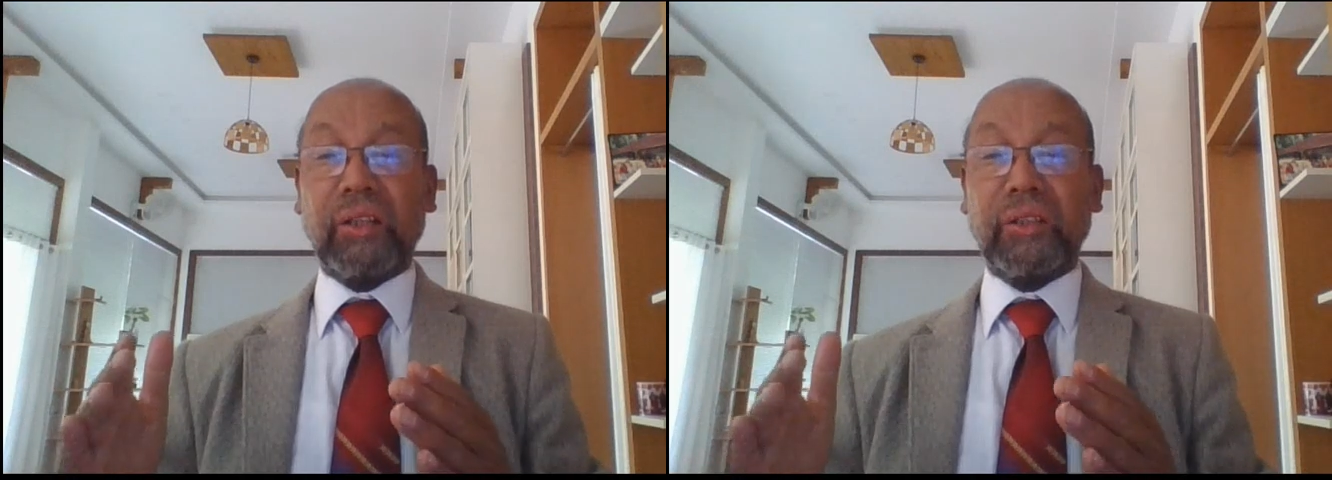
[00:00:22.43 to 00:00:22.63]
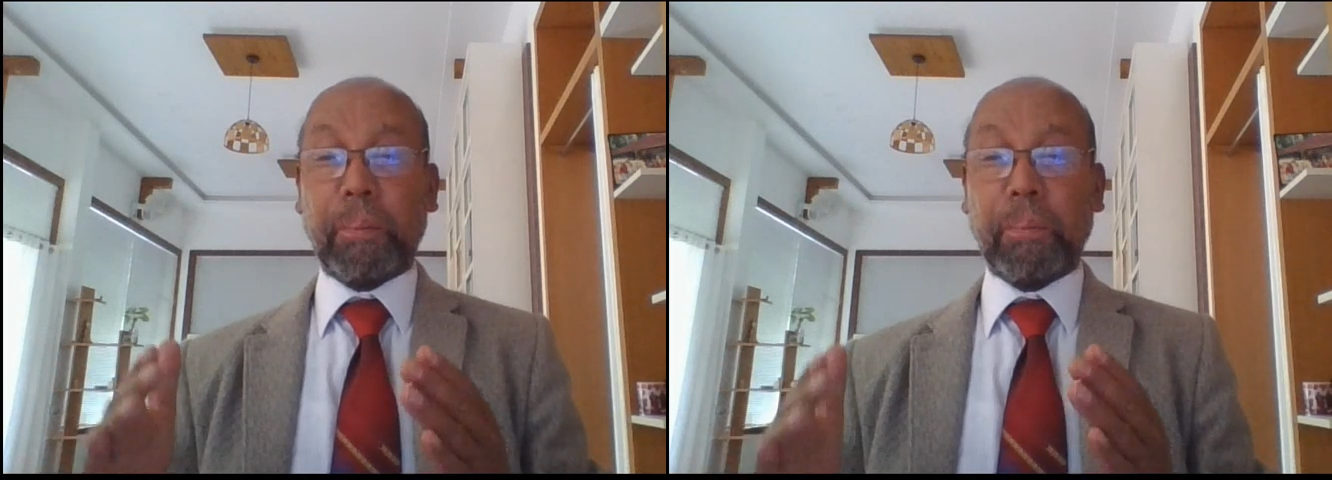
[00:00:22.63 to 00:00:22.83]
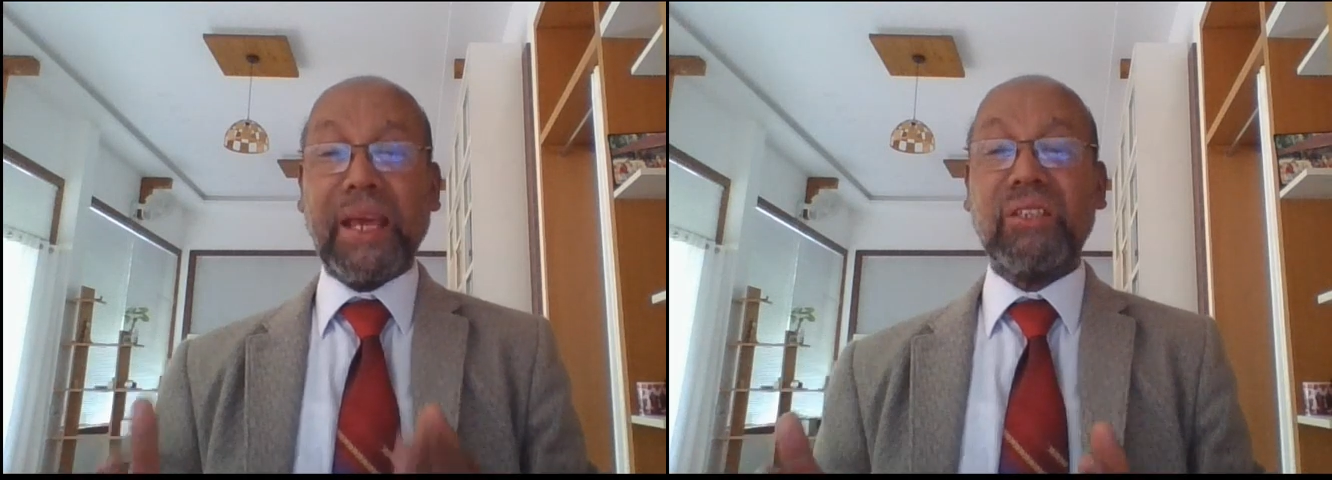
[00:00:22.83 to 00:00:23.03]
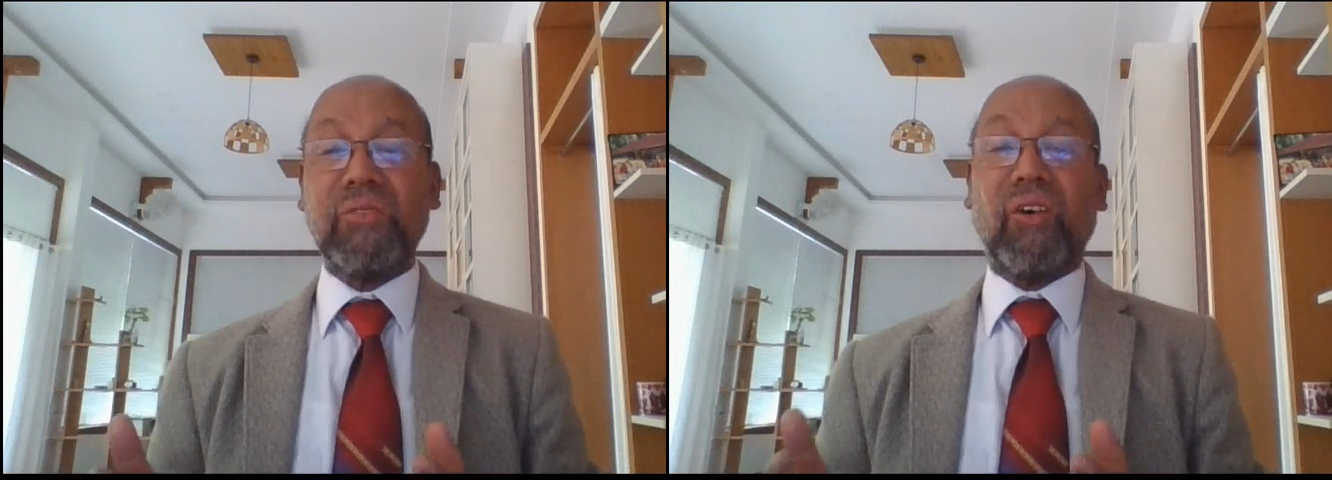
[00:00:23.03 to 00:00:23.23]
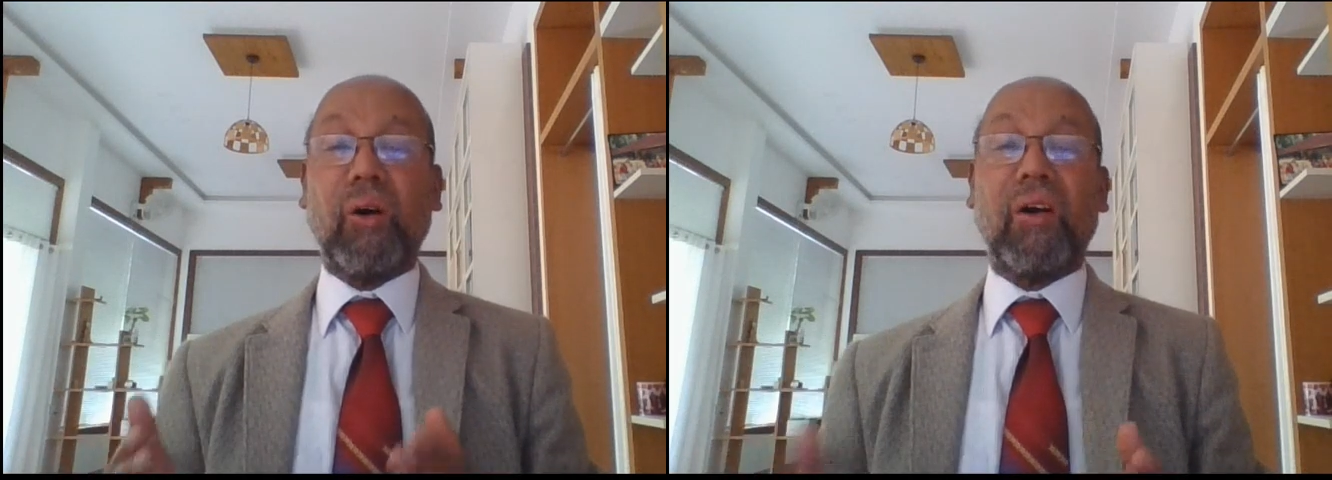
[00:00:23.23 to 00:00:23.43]
the
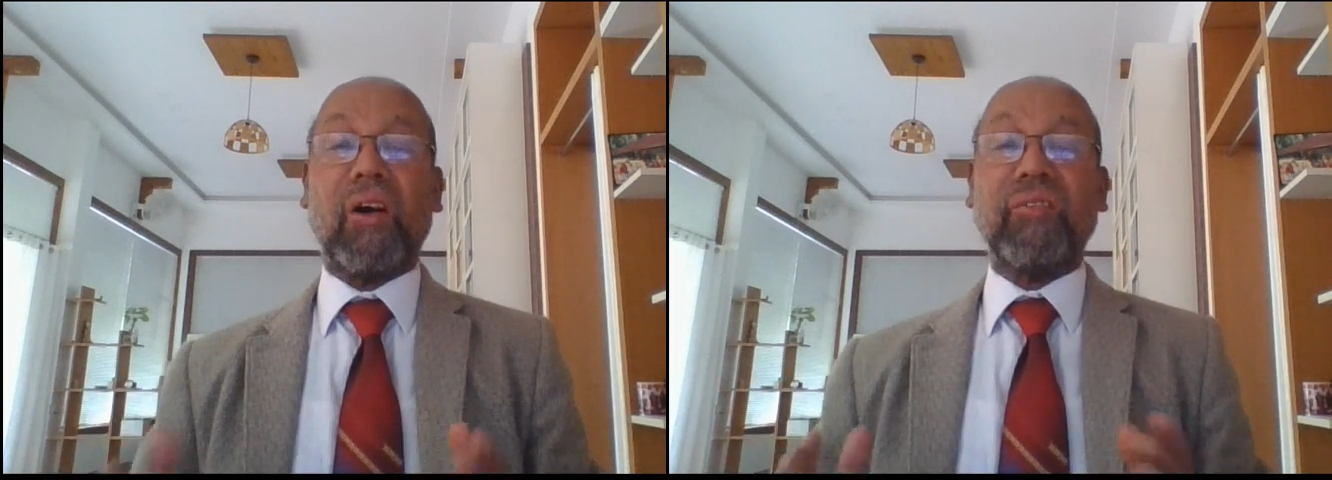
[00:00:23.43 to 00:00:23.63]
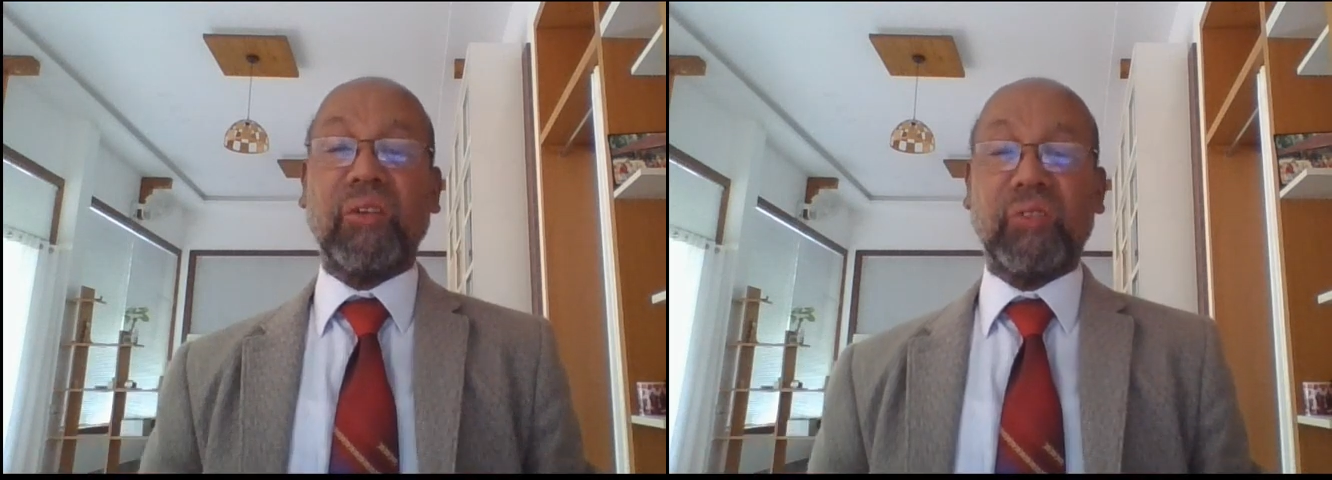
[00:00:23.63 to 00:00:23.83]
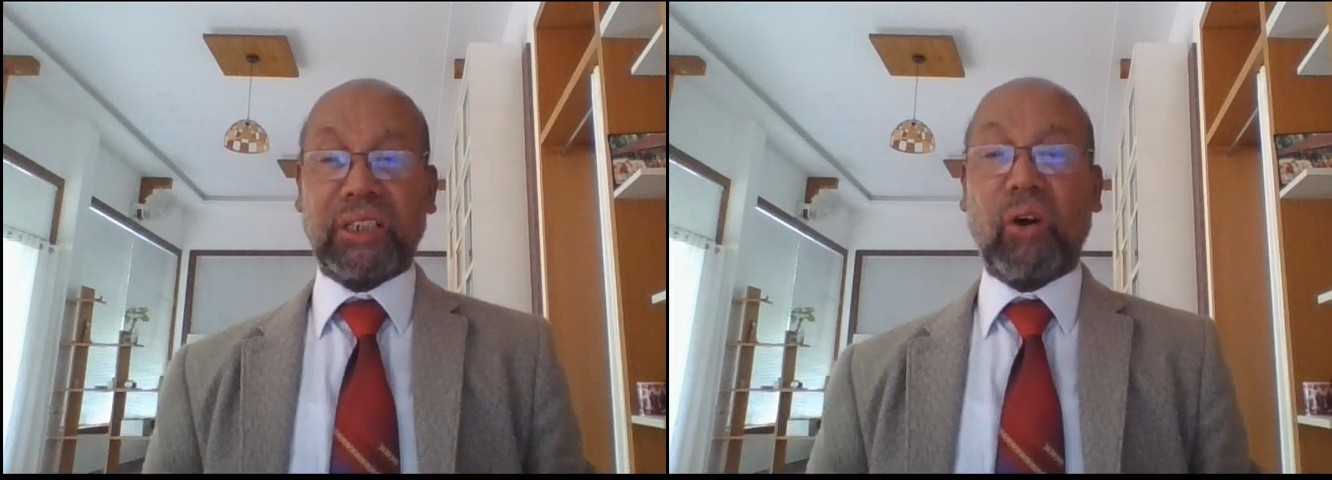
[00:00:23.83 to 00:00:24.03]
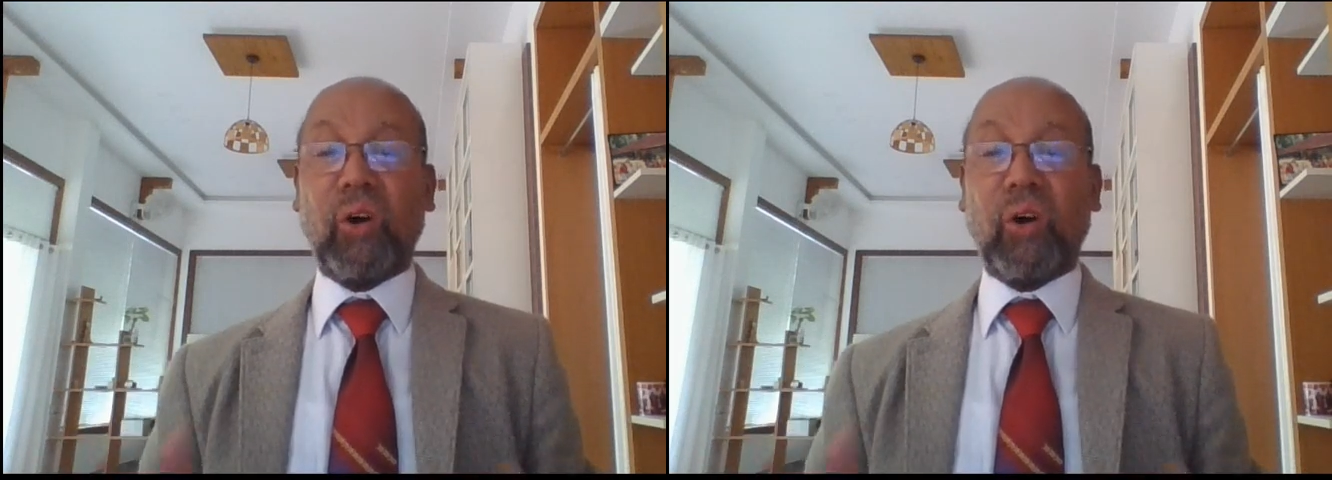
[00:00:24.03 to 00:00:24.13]
base form of the word,